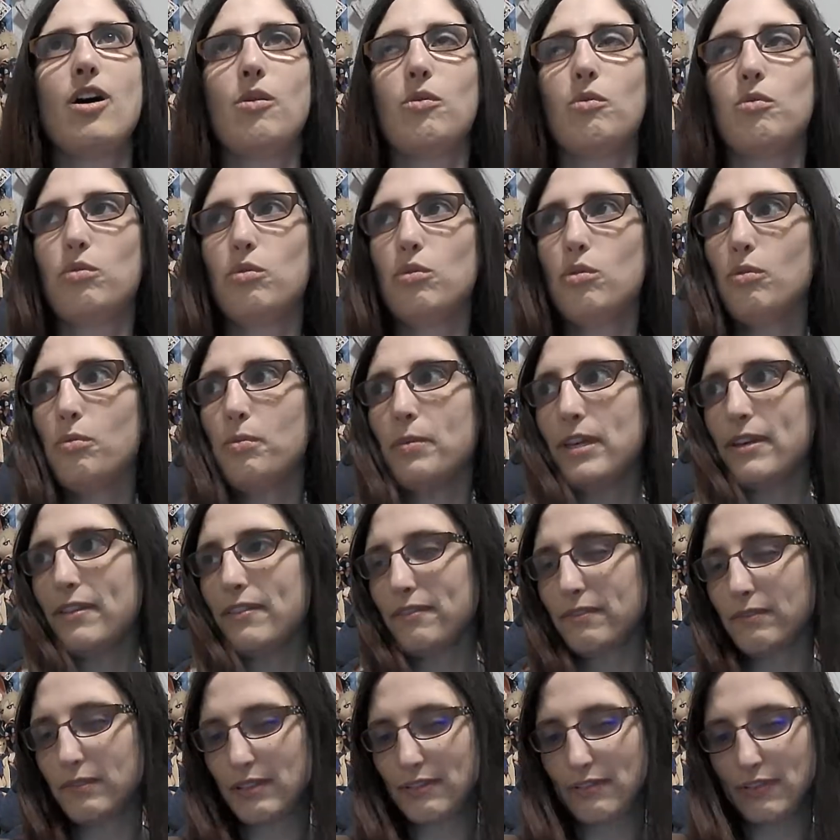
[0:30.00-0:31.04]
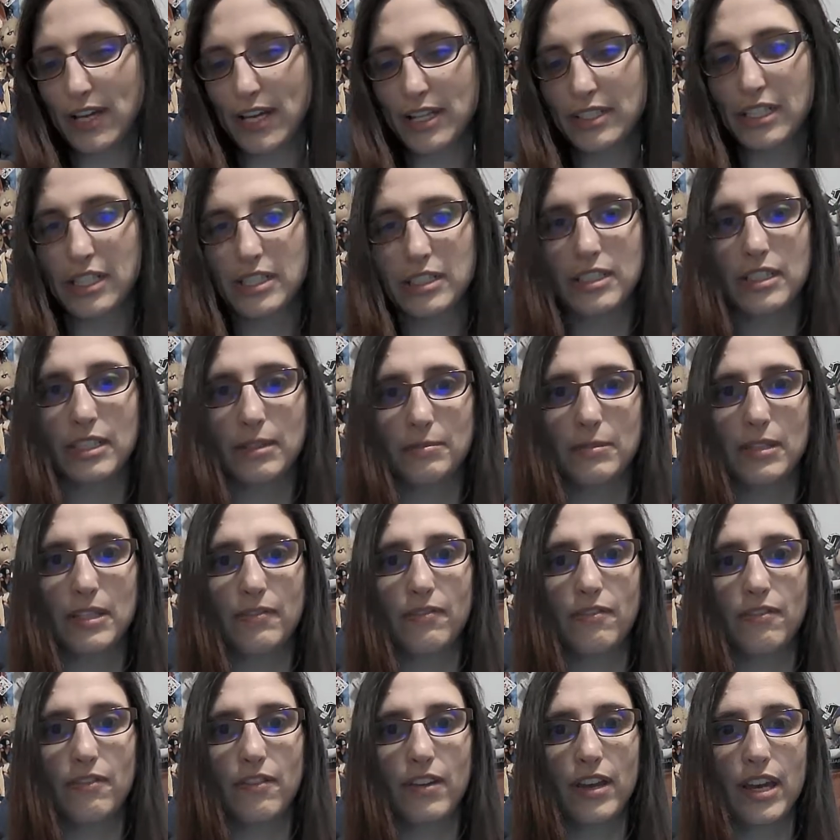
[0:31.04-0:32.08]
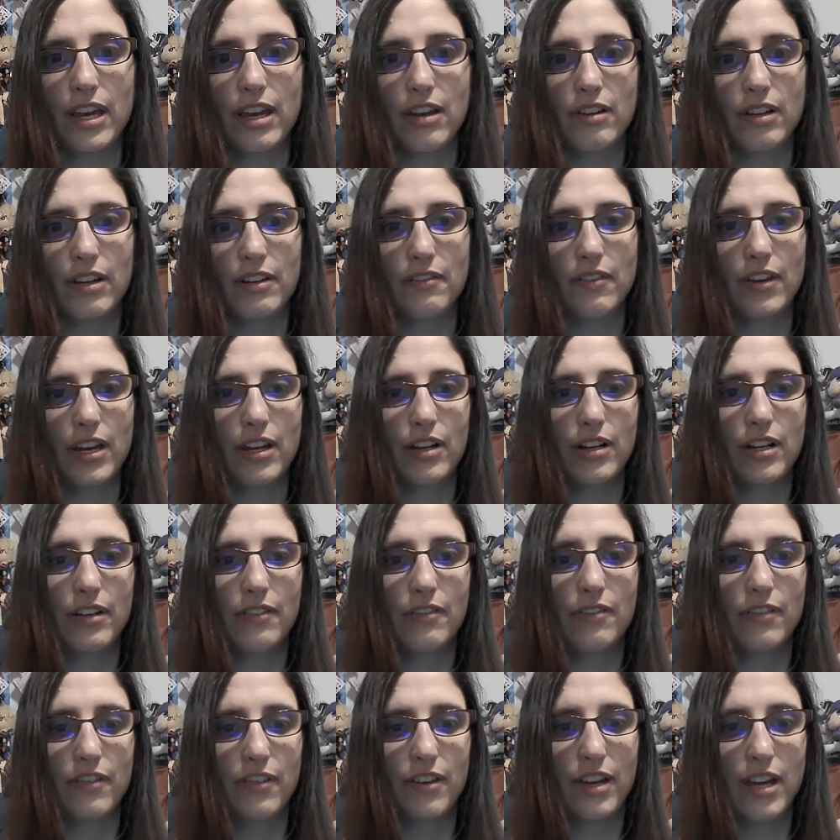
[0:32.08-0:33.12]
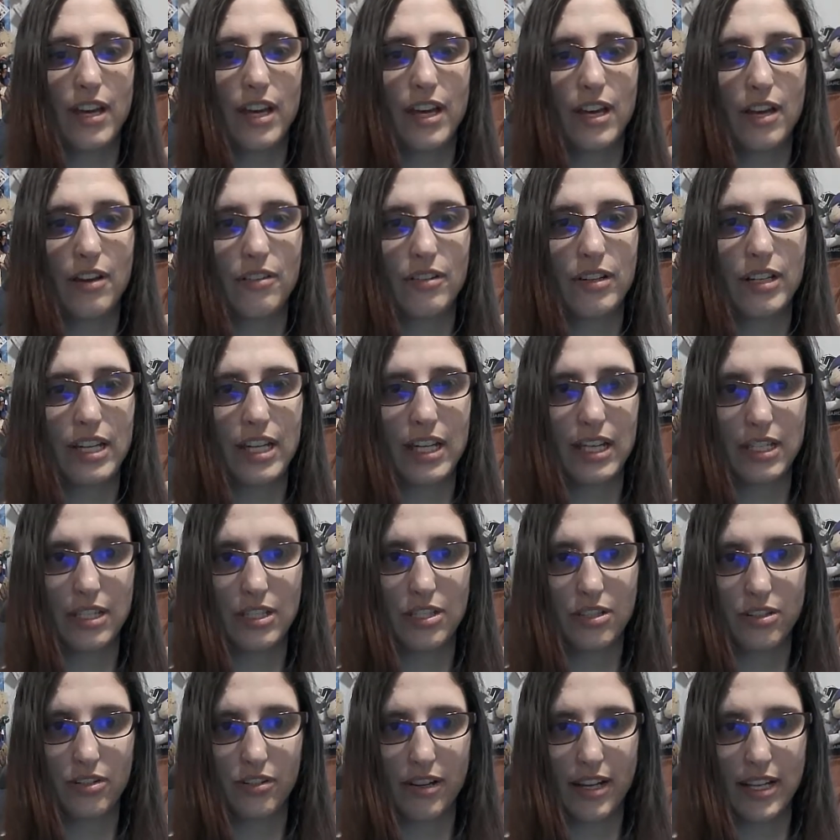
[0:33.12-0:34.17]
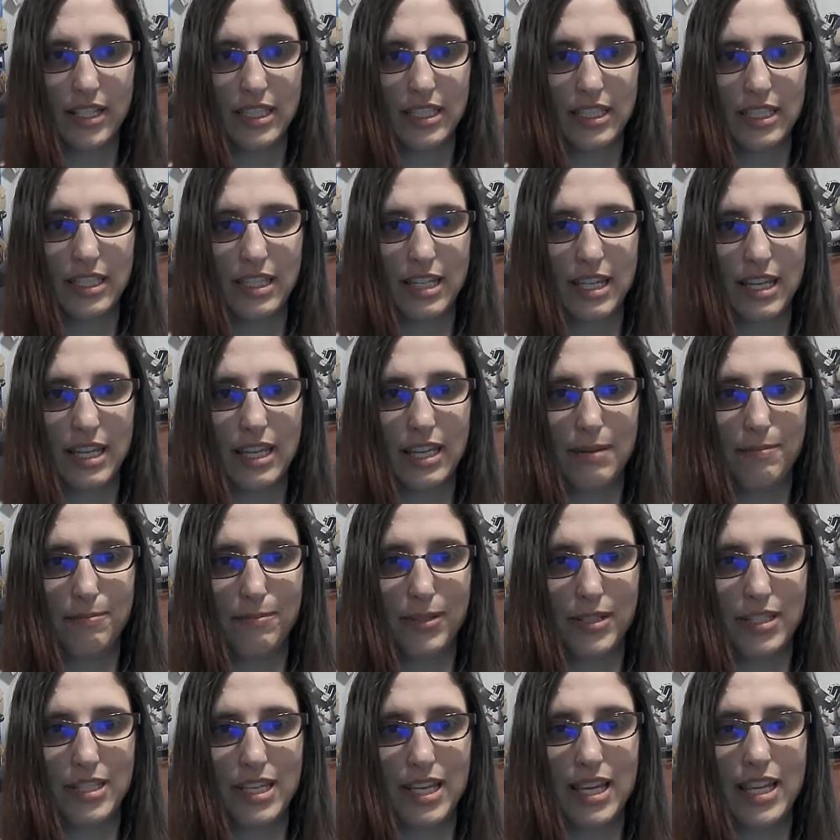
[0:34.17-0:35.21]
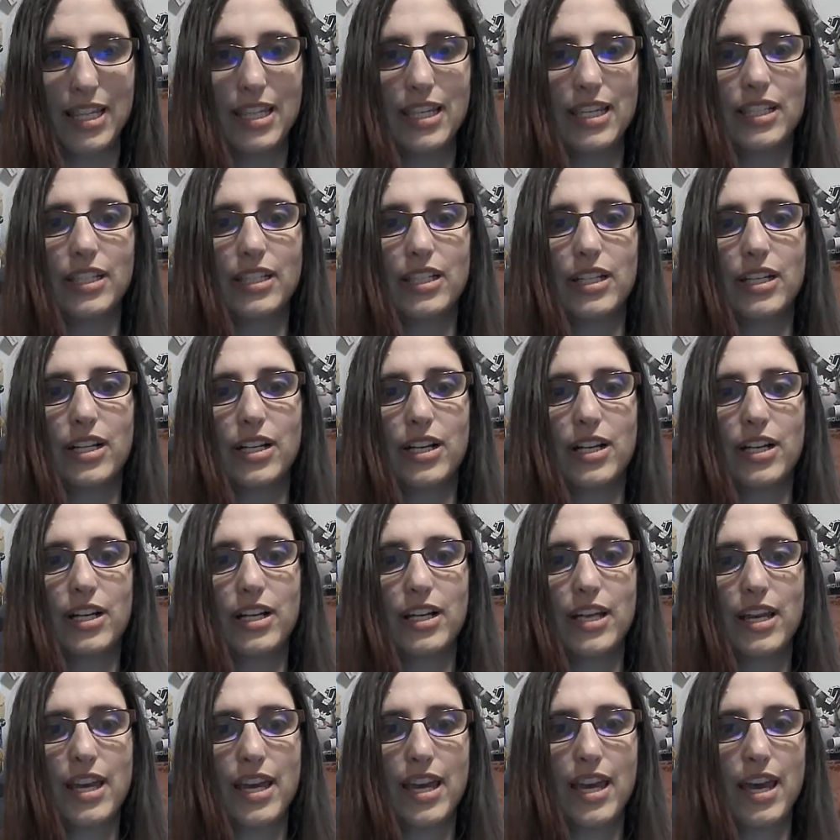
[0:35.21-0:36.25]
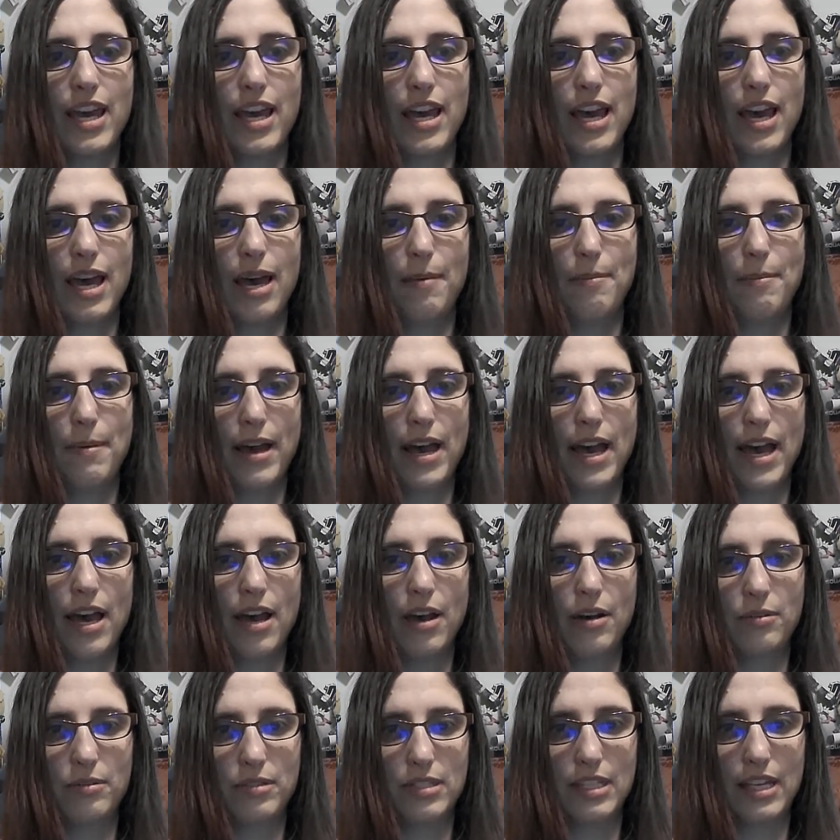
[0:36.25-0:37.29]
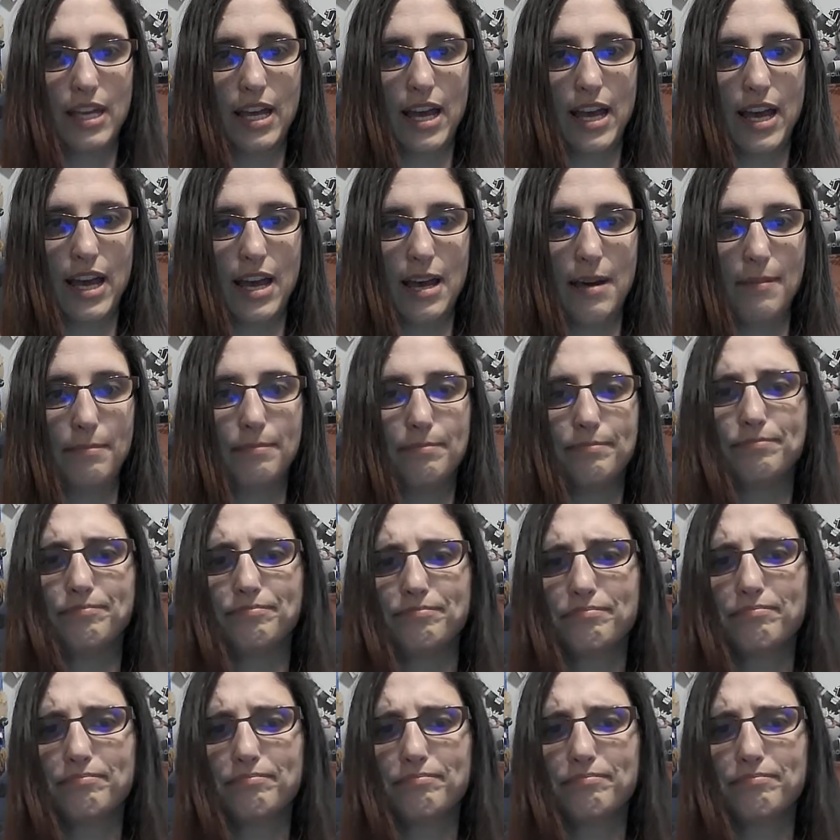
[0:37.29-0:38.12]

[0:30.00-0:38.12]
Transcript: well, we we found out something very, very, very interesting in particular about um,